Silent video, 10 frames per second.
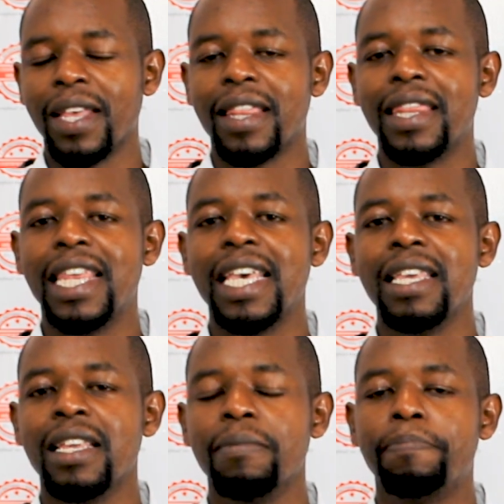
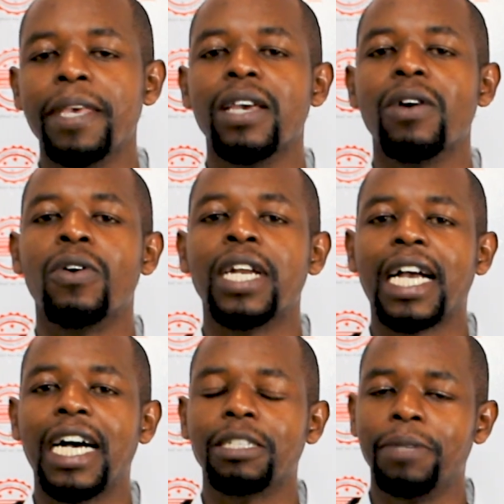they pay on a
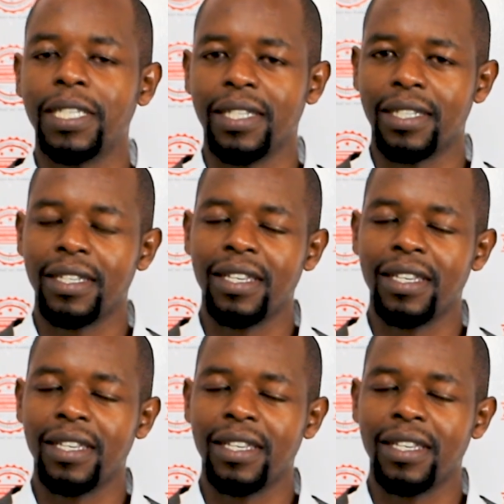cash basis.